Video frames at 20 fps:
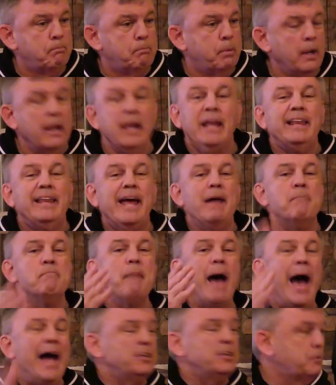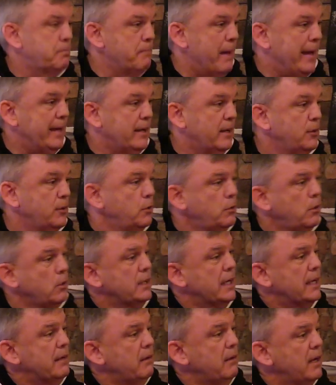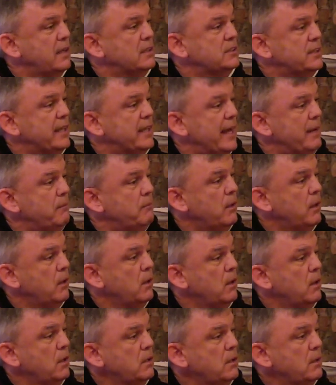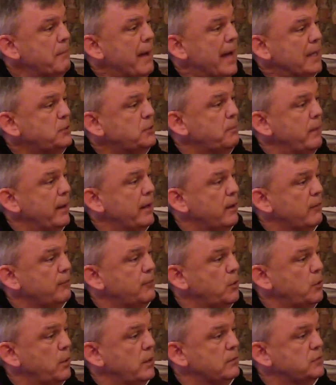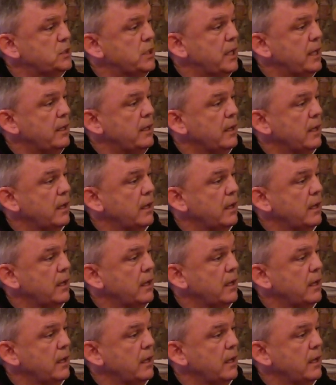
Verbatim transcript: put their matchmaker, you know the, uh, his name, the matchmaker of UFC.